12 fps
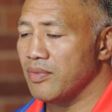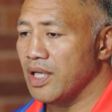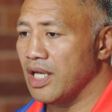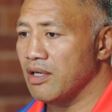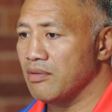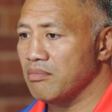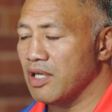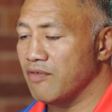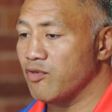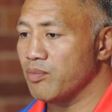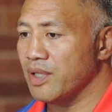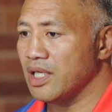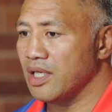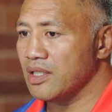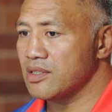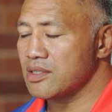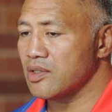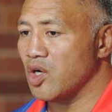And for me,
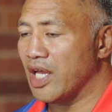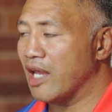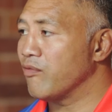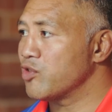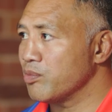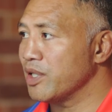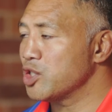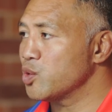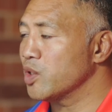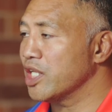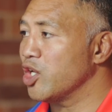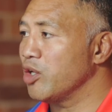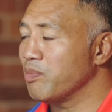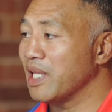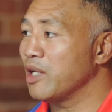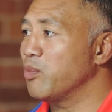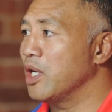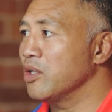it's, I have to make sure that I
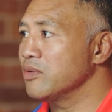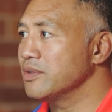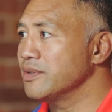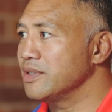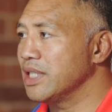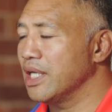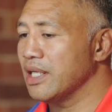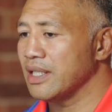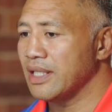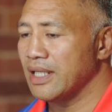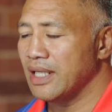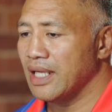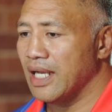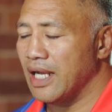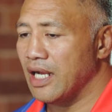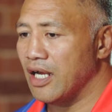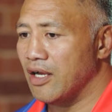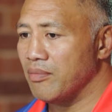play well. Yeah.
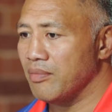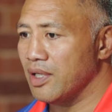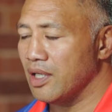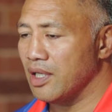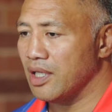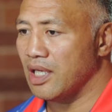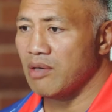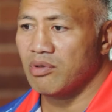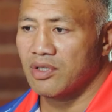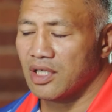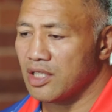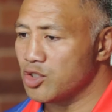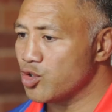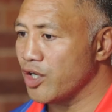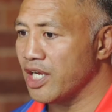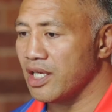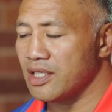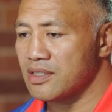And everything in
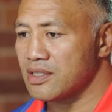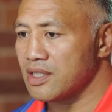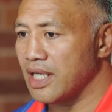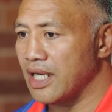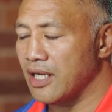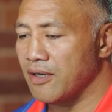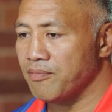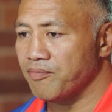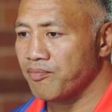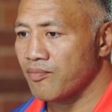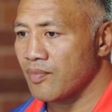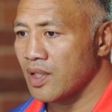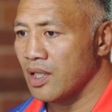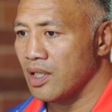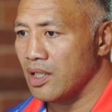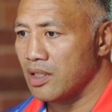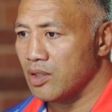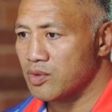trainings, there
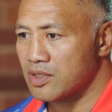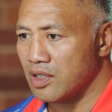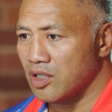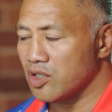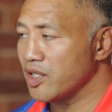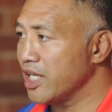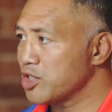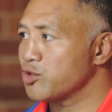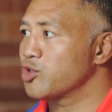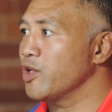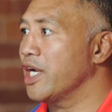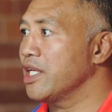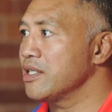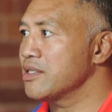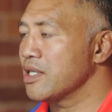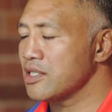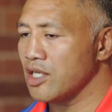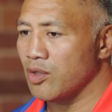was a lot of extra
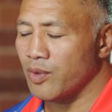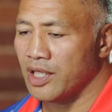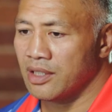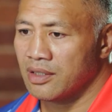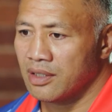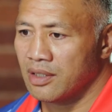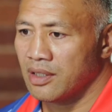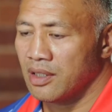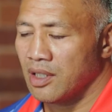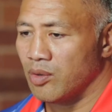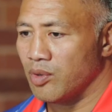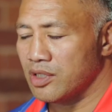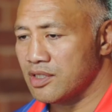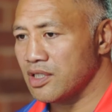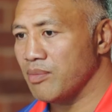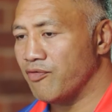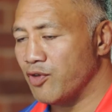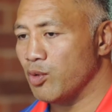trainings. Yep. So when
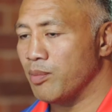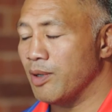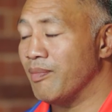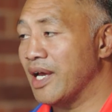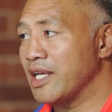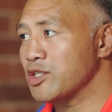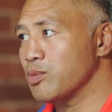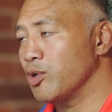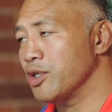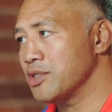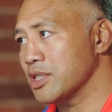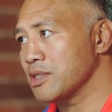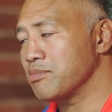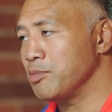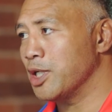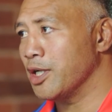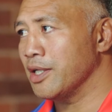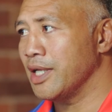some few of my mates were just,
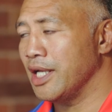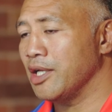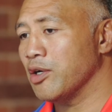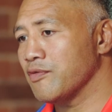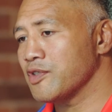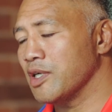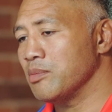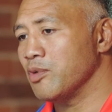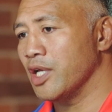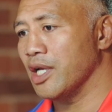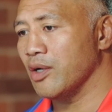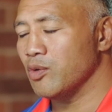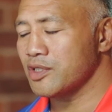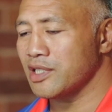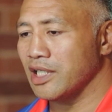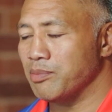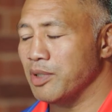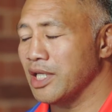you know, heading off somewhere or
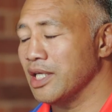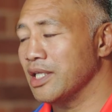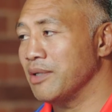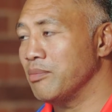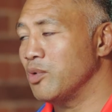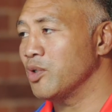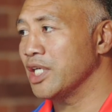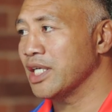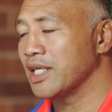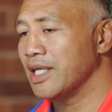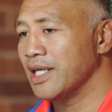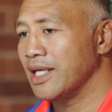sleeping in that morning,